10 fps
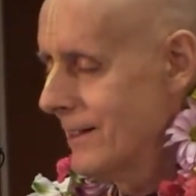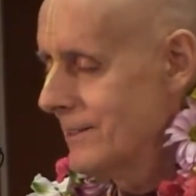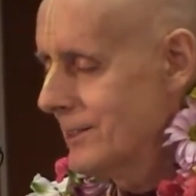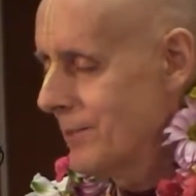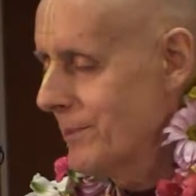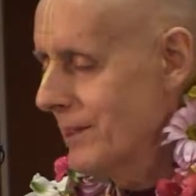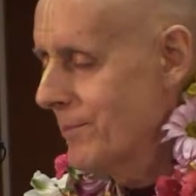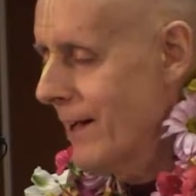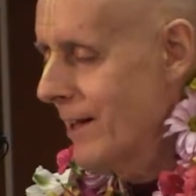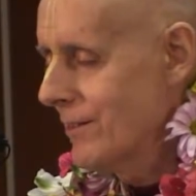It's simply
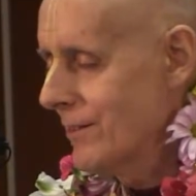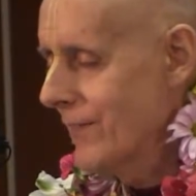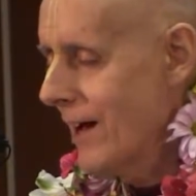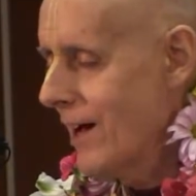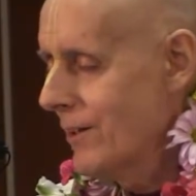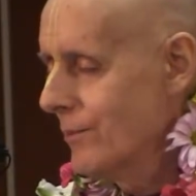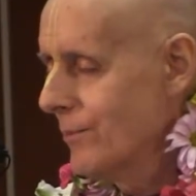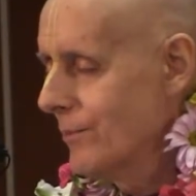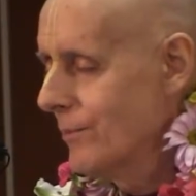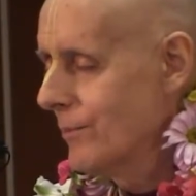a matter of
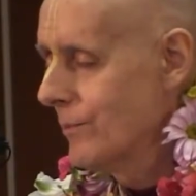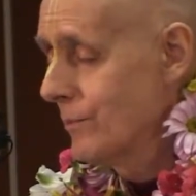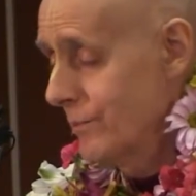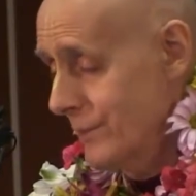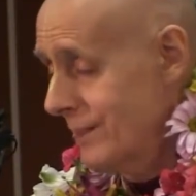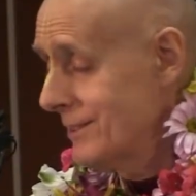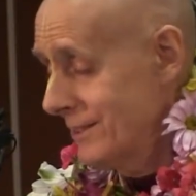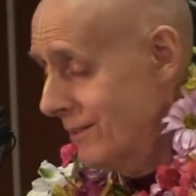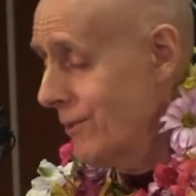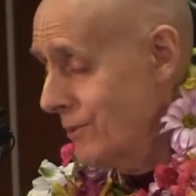how
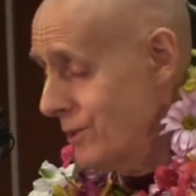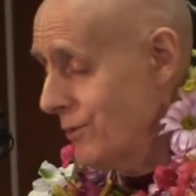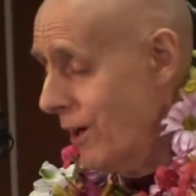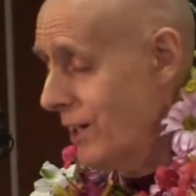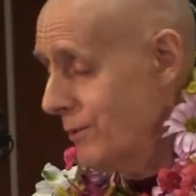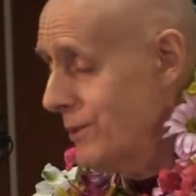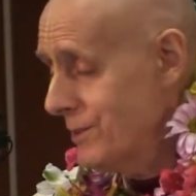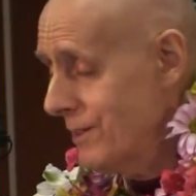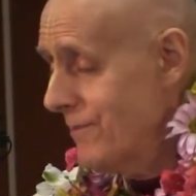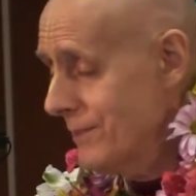serious you are to
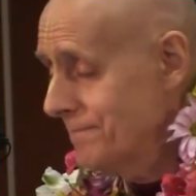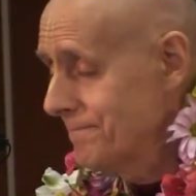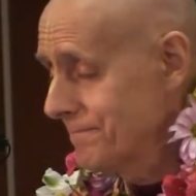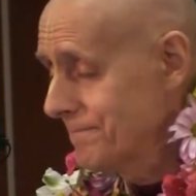achieve it.